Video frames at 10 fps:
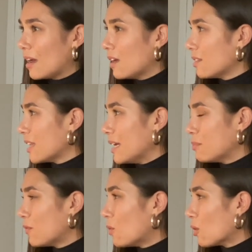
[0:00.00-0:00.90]
like
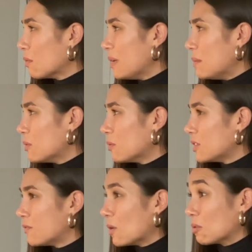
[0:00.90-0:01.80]
before when people
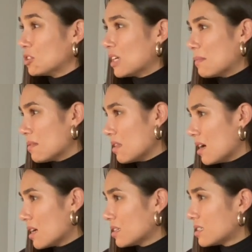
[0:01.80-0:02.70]
would Photoshop a
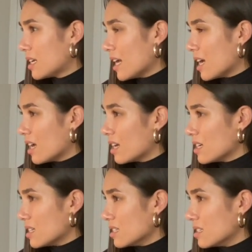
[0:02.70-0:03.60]
lot
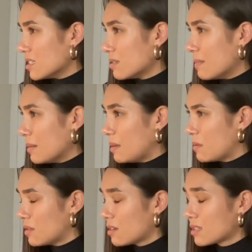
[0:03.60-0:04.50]
and make
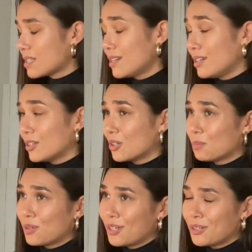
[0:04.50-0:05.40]
people look skinnier or
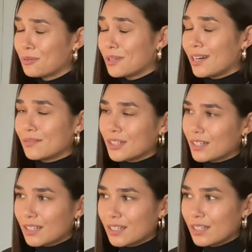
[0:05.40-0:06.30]
prettier or
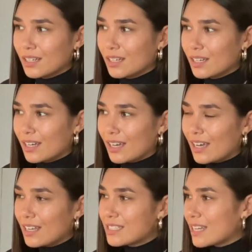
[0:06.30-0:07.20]
whatever,
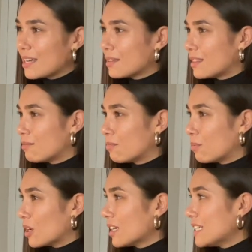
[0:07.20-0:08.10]
it's like
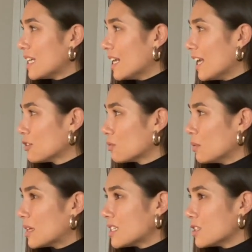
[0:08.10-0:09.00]
we're in a day and age where we
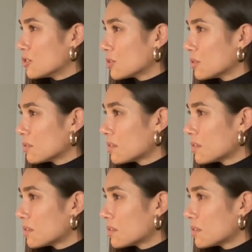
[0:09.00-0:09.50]
want to see the truth.